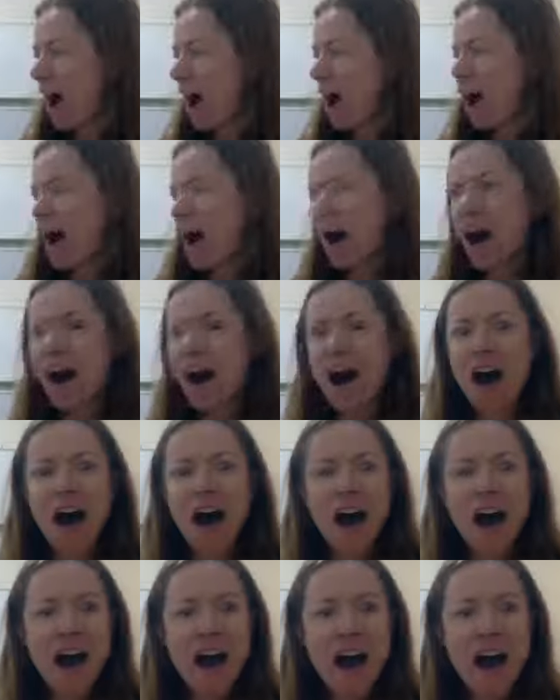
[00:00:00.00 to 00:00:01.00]

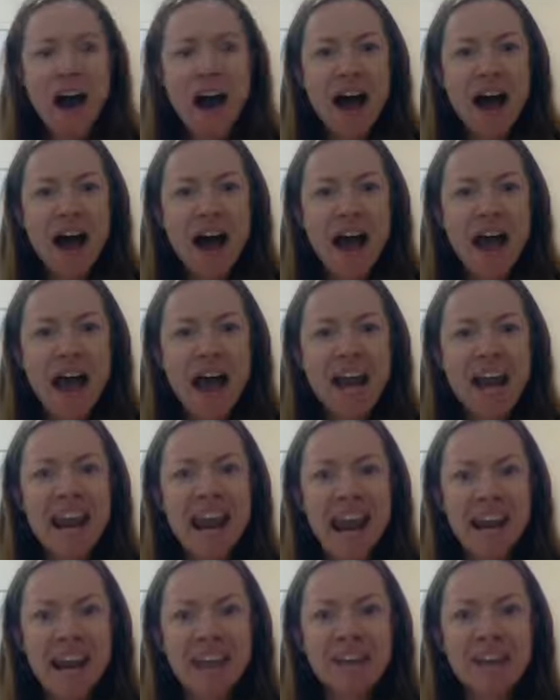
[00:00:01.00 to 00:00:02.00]
An
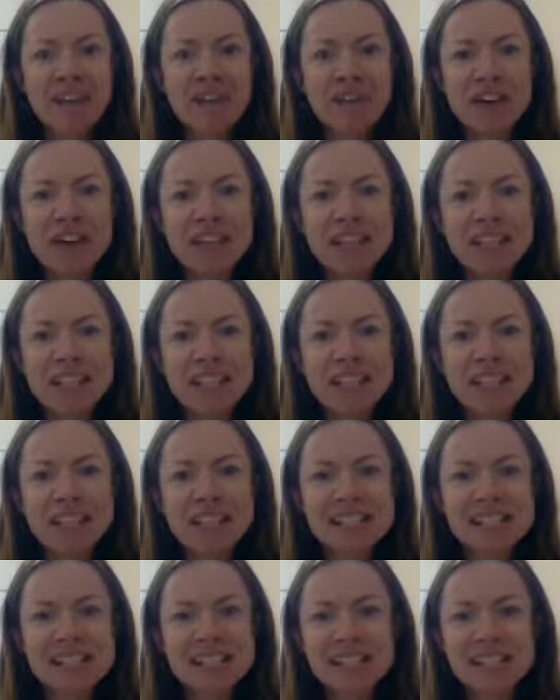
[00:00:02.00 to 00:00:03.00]

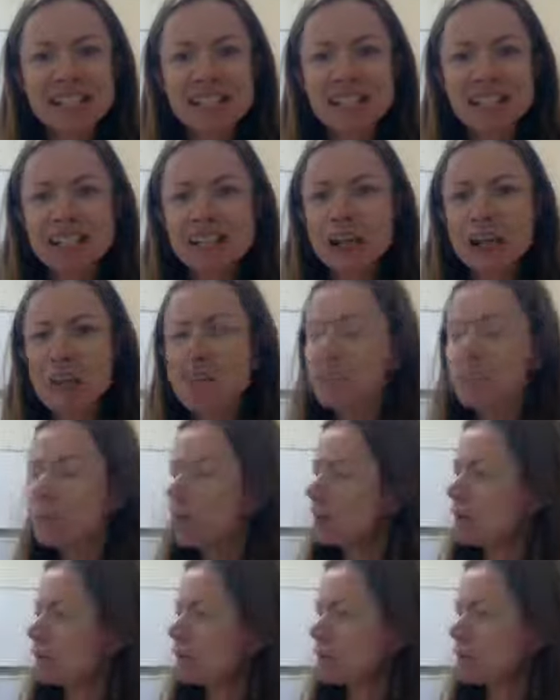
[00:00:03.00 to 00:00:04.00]
elephant.
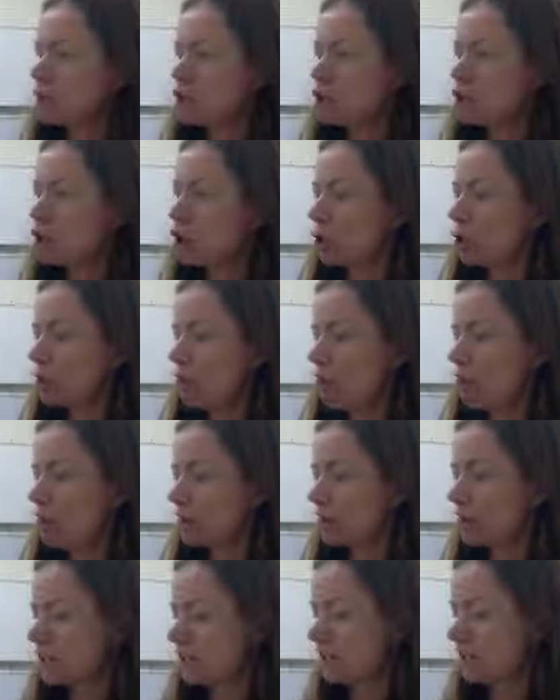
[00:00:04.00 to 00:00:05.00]
But do you know
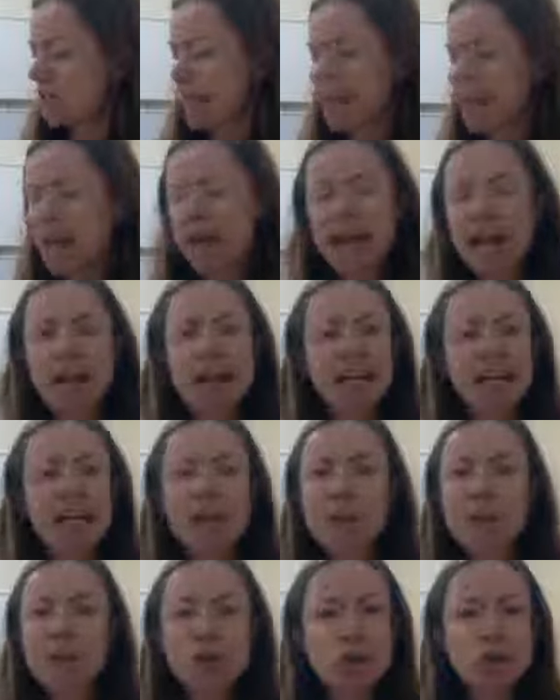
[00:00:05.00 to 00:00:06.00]
what? He
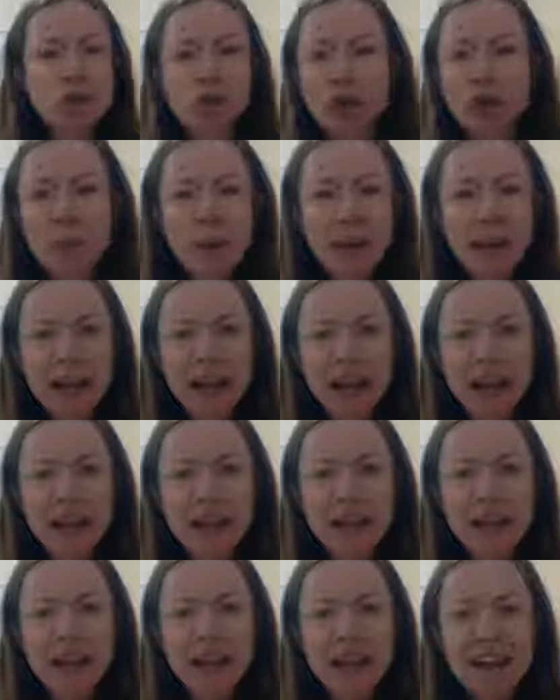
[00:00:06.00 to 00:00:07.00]
was too big,
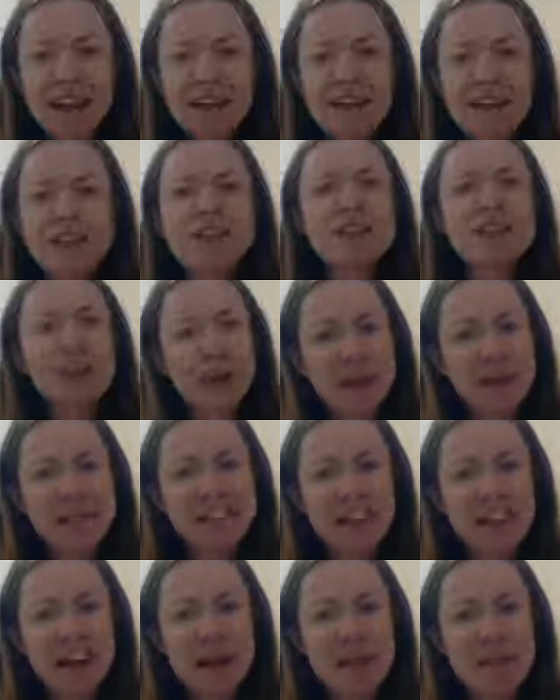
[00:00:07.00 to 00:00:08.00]
so I
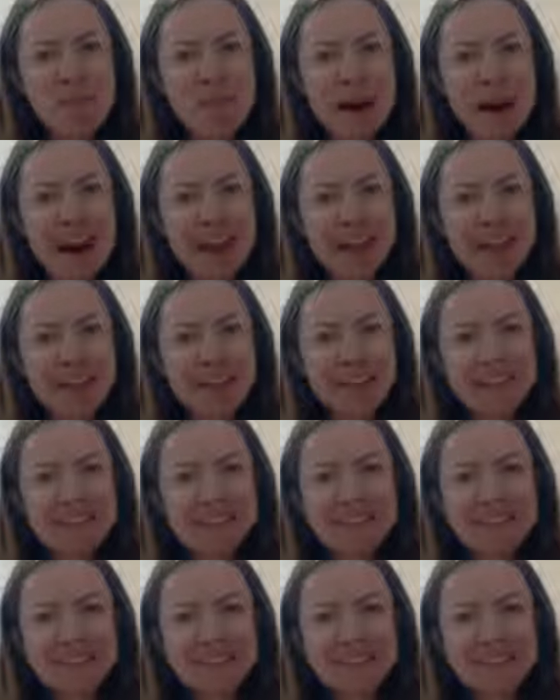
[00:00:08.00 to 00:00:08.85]
sent him back.